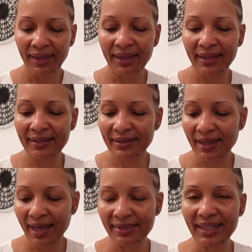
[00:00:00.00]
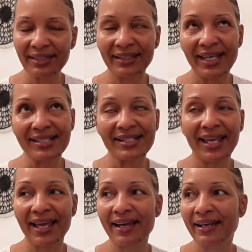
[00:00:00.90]
and I think the last
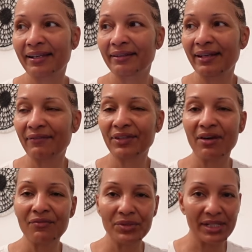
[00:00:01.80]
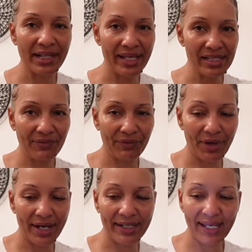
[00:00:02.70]
day I left off was last
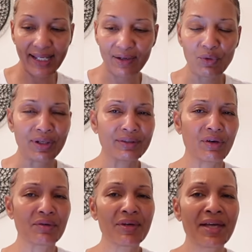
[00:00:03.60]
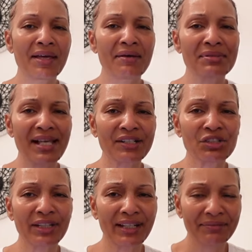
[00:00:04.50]
Friday, or no, it was
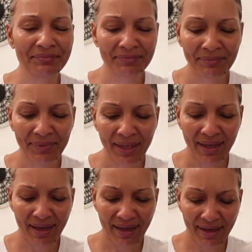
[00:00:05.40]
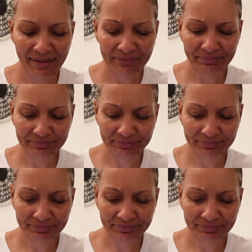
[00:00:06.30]
actually on